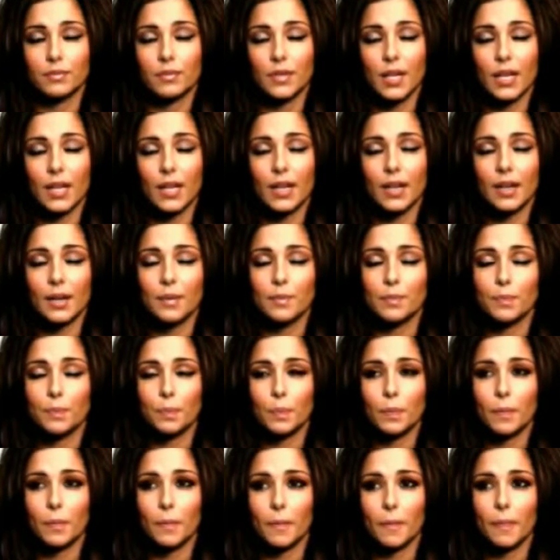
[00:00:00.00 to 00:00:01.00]

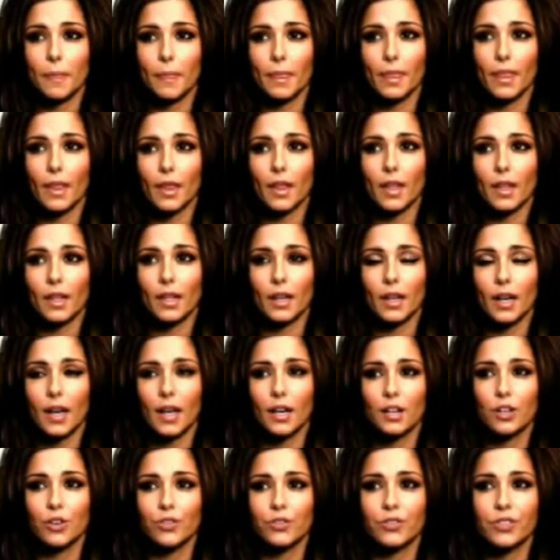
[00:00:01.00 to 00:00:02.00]
I
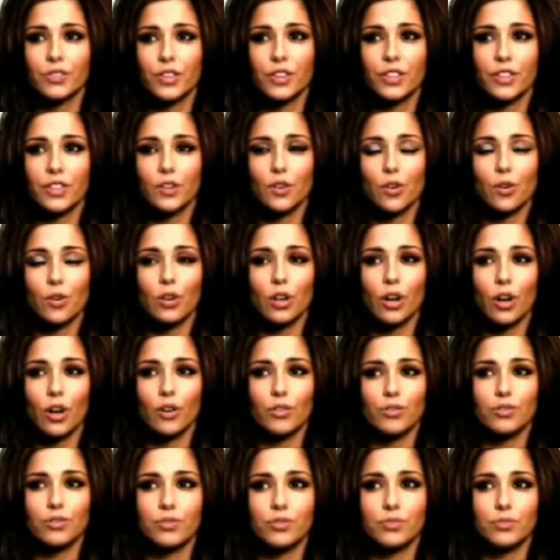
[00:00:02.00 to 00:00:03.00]
love the thought
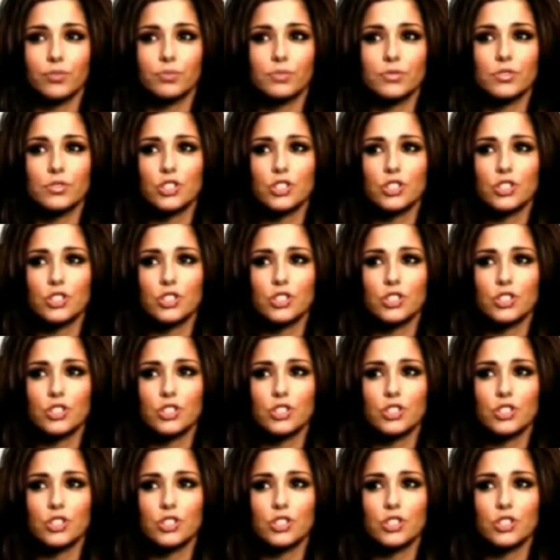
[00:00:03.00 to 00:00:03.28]
of,